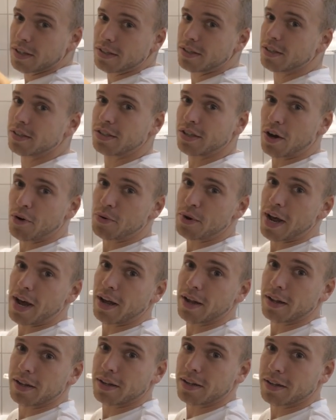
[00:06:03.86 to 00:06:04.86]
is sold
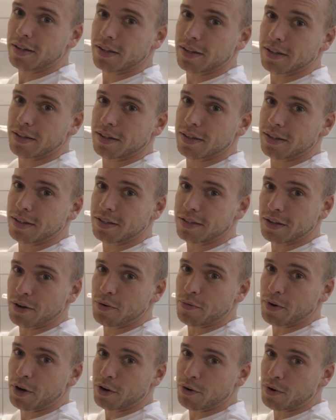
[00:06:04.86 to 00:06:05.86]
out. The
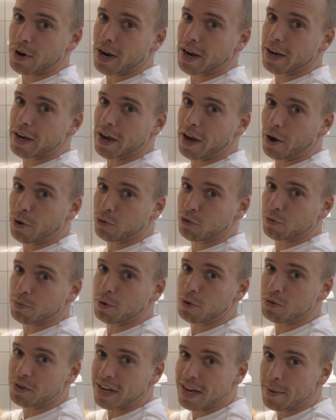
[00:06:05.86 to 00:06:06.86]
silver grey Ultra
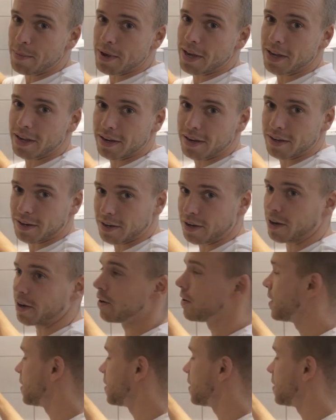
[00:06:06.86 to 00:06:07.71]
Boost Limited, you know,